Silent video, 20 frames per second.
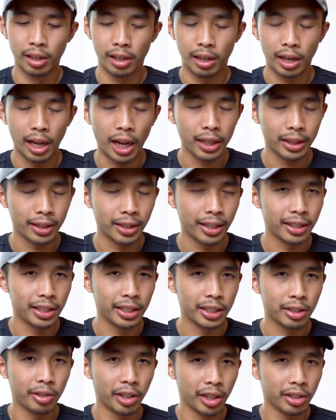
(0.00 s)
lot that
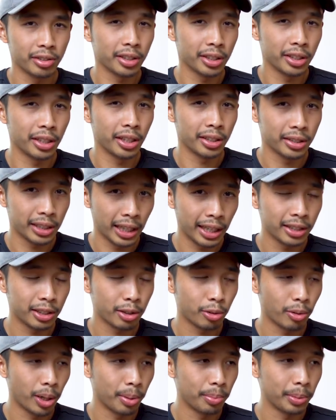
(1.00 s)
is 310
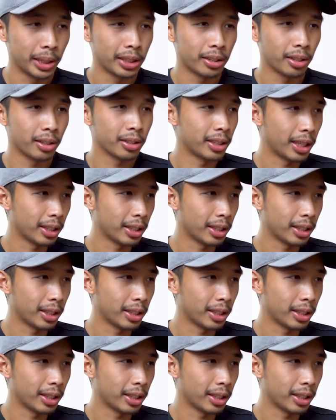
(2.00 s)
square meters.